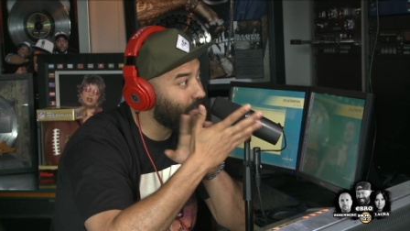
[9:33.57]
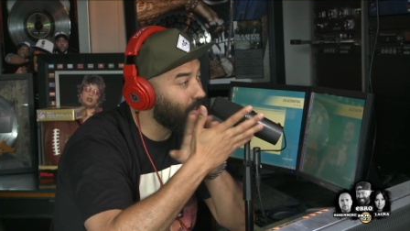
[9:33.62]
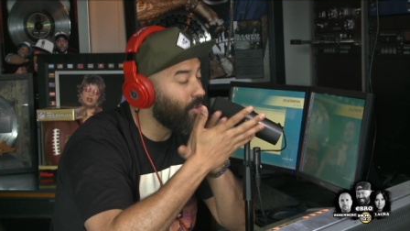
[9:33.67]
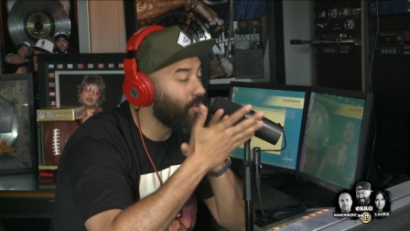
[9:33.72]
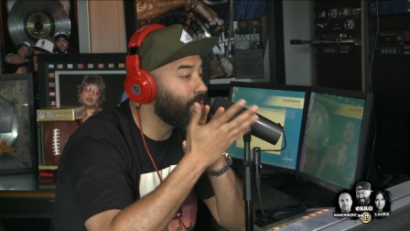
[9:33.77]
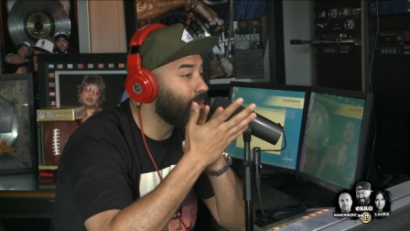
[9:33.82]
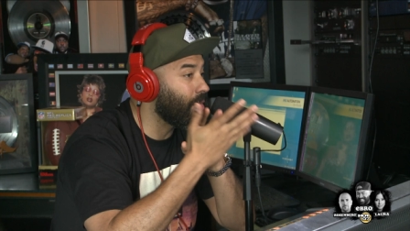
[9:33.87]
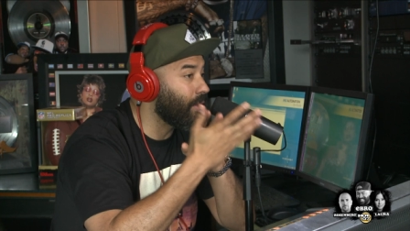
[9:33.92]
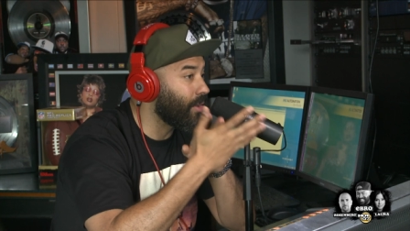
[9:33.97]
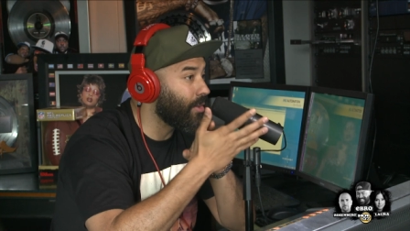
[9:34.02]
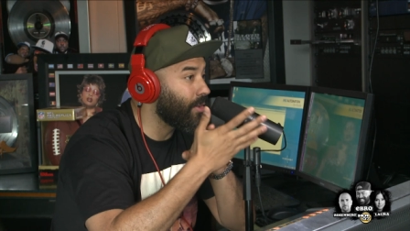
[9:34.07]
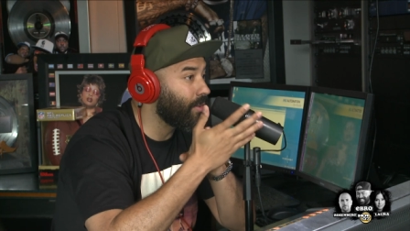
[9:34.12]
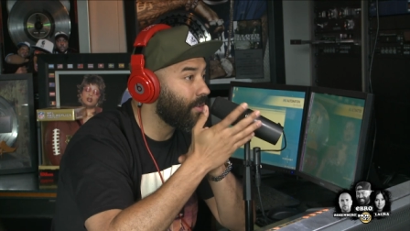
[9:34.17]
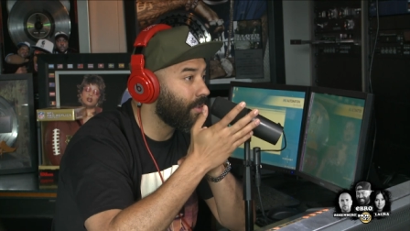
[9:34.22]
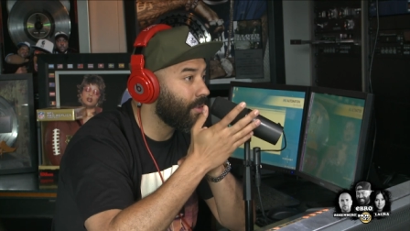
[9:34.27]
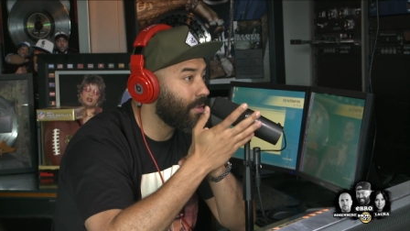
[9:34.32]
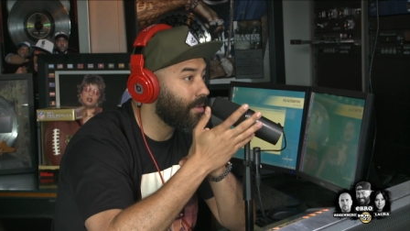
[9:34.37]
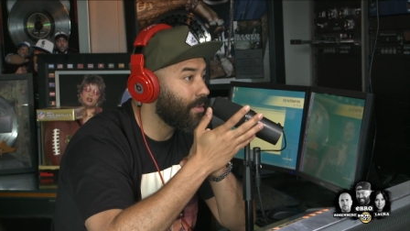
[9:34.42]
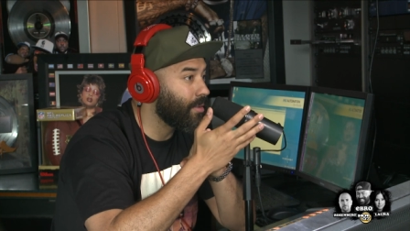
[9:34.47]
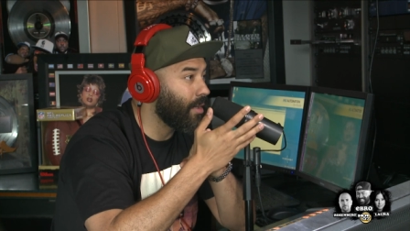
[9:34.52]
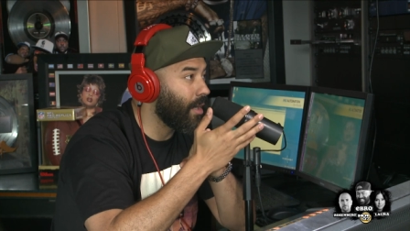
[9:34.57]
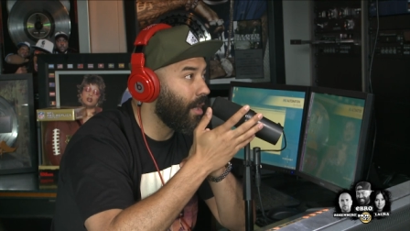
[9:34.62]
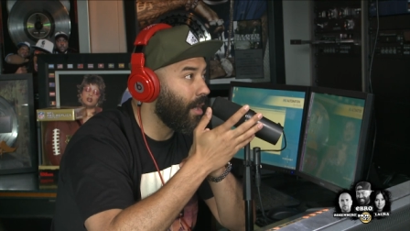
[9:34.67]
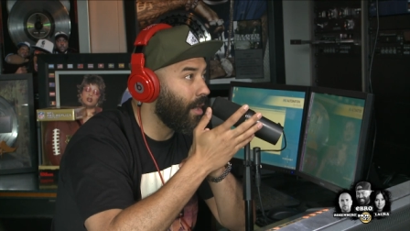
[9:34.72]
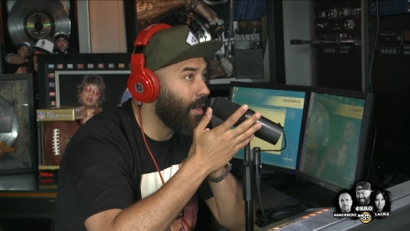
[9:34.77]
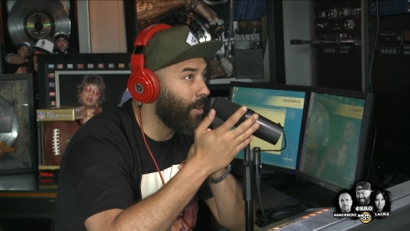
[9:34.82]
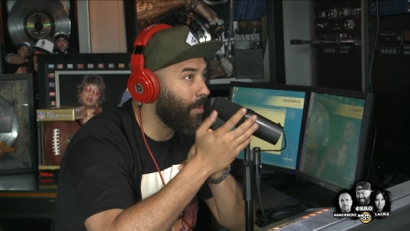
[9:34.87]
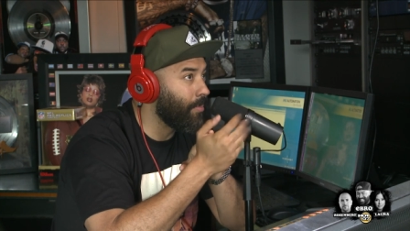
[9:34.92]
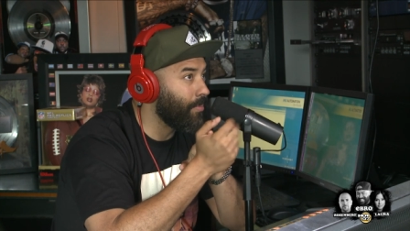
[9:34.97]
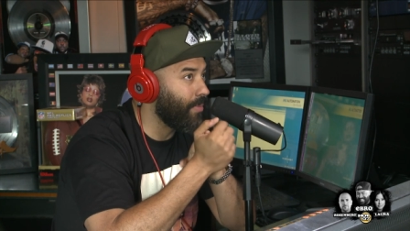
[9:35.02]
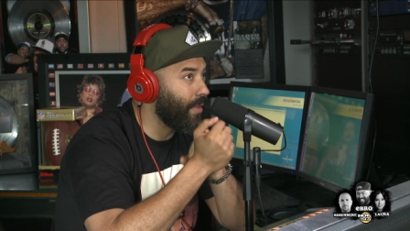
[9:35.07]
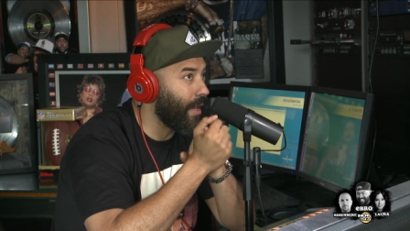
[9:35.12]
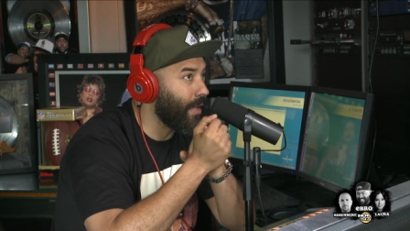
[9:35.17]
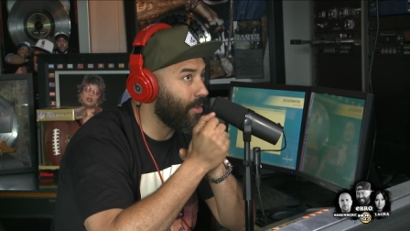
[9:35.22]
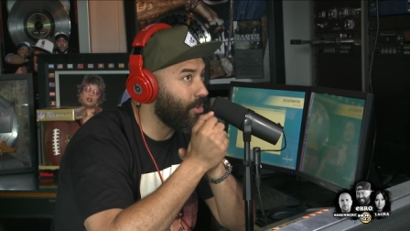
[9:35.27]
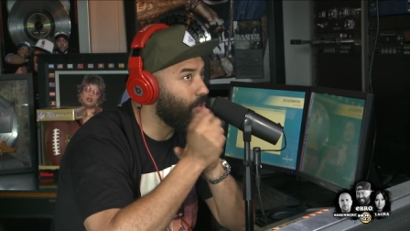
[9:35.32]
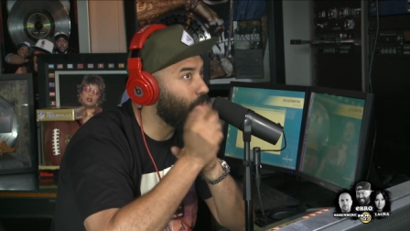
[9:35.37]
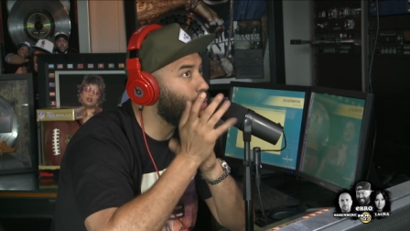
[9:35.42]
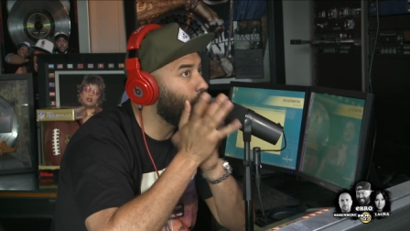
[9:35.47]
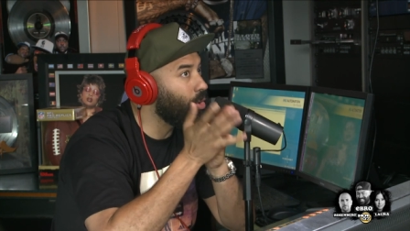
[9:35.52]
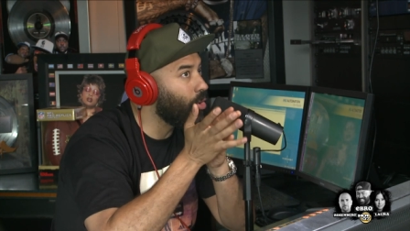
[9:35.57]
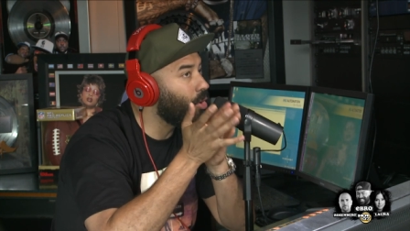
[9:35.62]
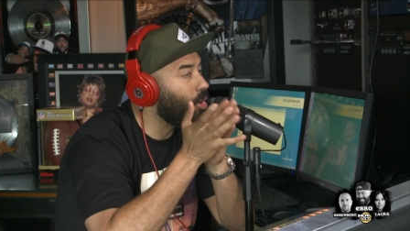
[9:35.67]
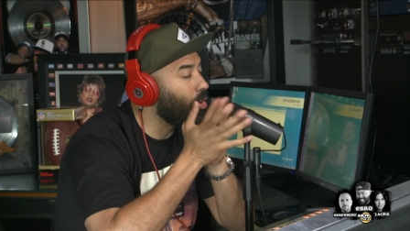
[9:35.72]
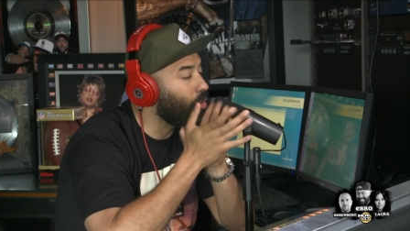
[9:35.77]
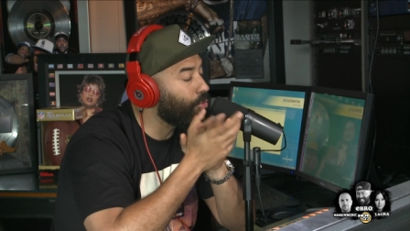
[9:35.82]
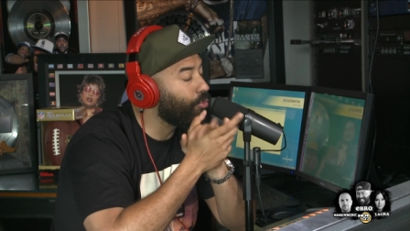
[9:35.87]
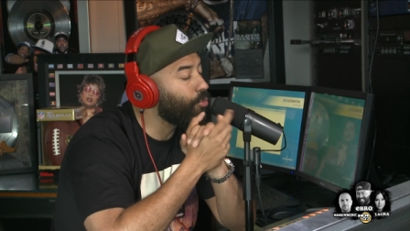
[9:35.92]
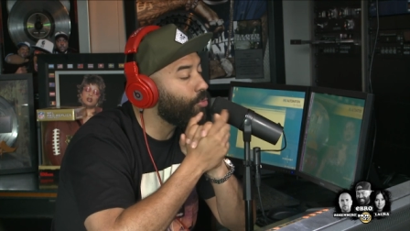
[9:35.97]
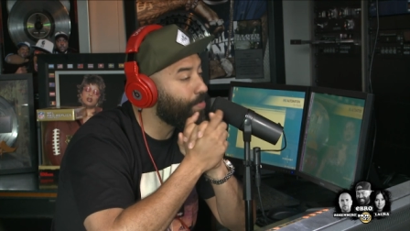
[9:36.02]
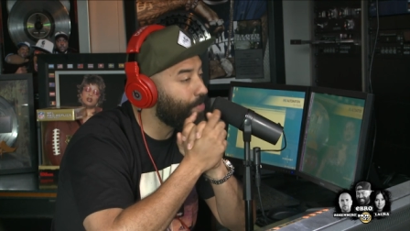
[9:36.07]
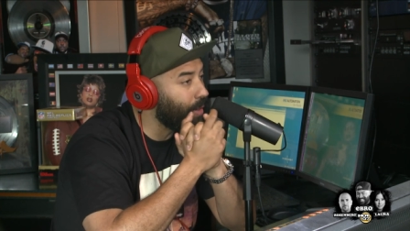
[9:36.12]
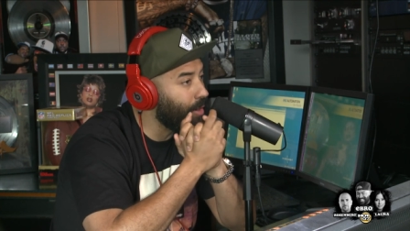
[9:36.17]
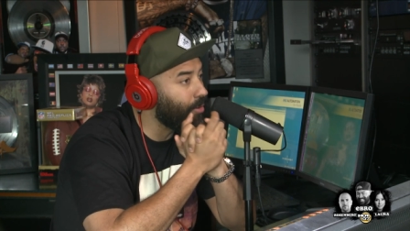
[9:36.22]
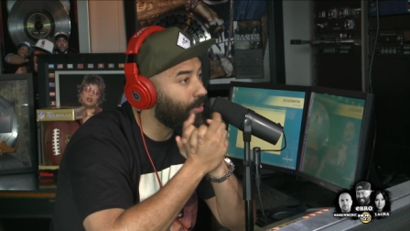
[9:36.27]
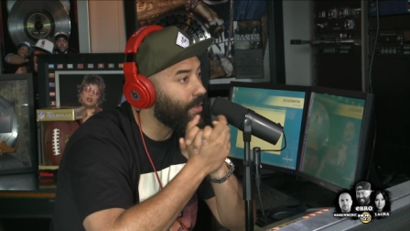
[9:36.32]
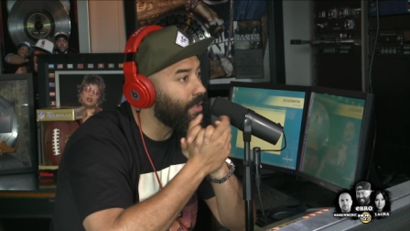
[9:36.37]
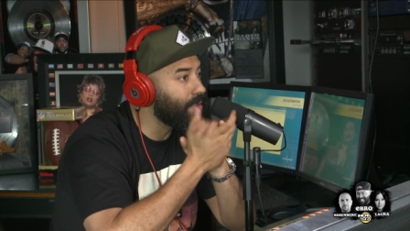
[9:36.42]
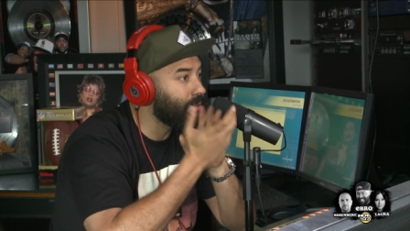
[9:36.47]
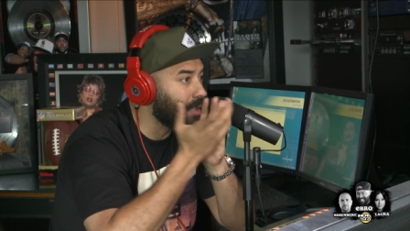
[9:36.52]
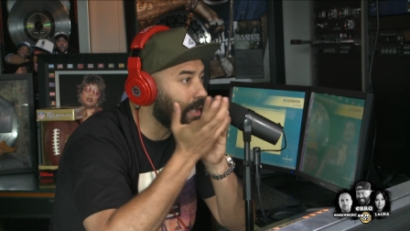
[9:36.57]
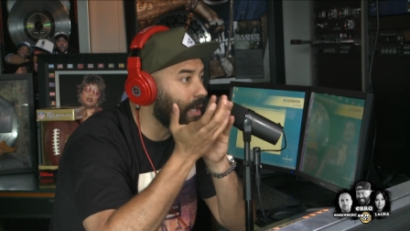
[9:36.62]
told her um, that you will go through periods